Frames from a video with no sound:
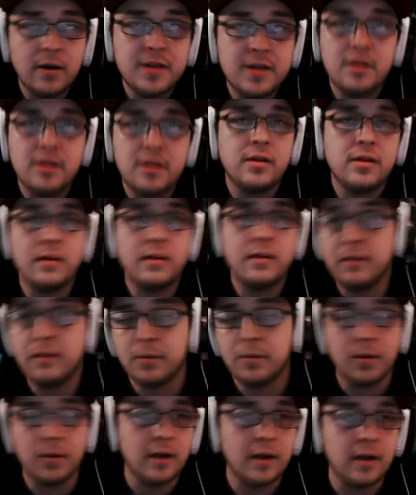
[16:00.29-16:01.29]
things
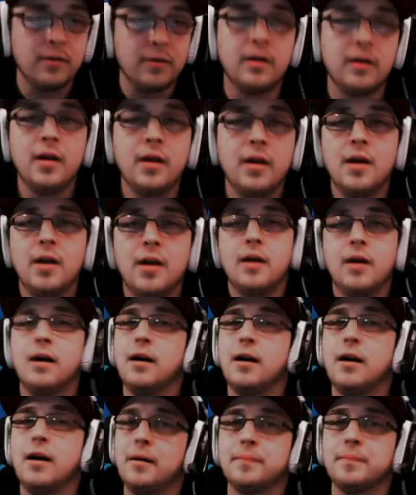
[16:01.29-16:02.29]
or whatever.
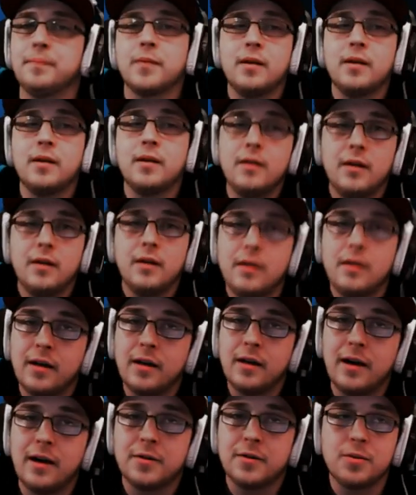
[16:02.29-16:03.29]

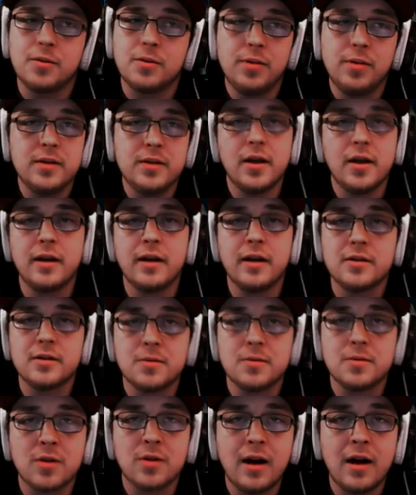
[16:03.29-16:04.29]
Yeah, so please like,
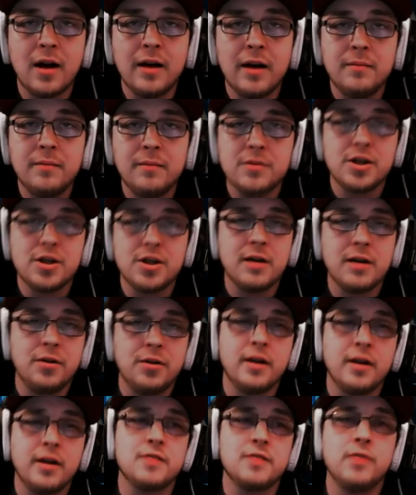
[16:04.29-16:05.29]
subscribe, check out the
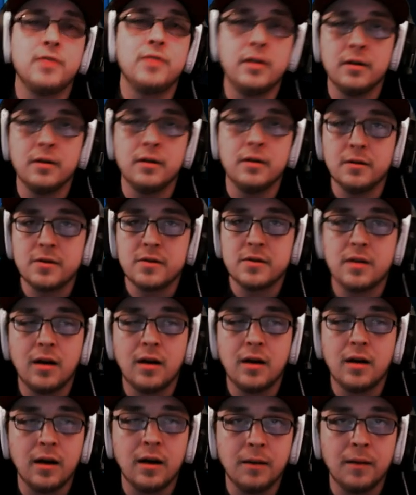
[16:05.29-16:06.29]
next videos,
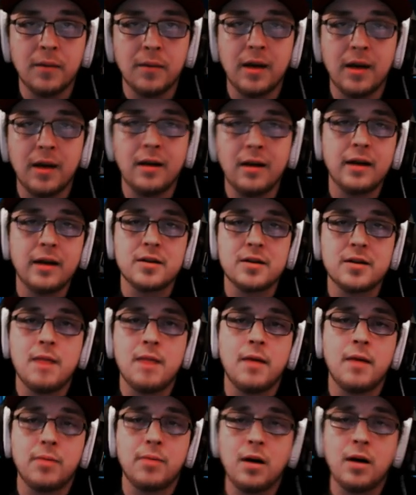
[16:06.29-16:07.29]
and next time
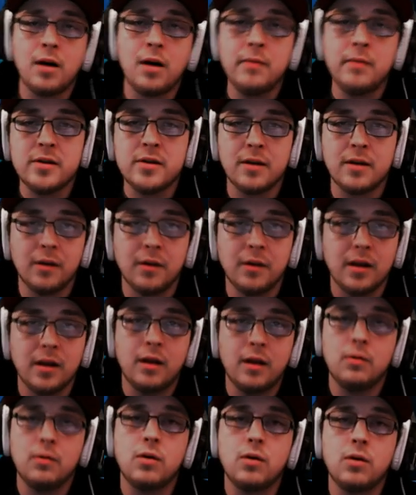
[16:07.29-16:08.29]
I promise I'm going to
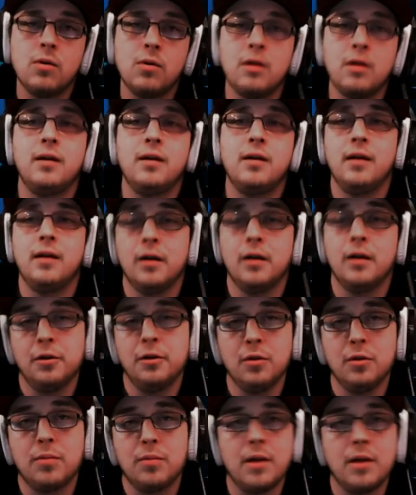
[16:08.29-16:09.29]
hit record and I'm going to
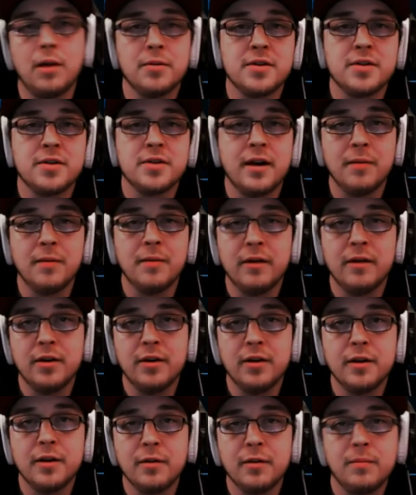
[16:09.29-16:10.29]
do a proper side of my
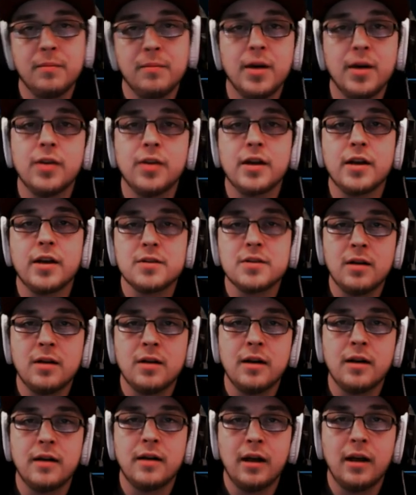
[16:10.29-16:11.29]
video. But thanks a
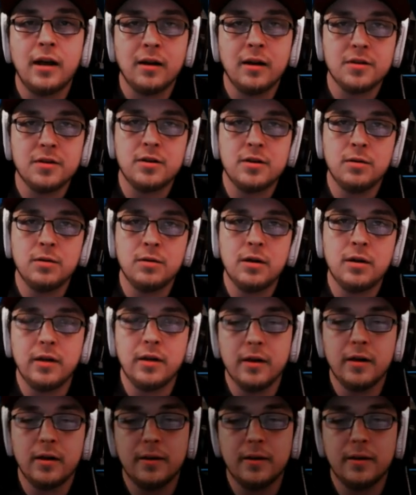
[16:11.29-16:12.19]
lot, and I'll see you all later.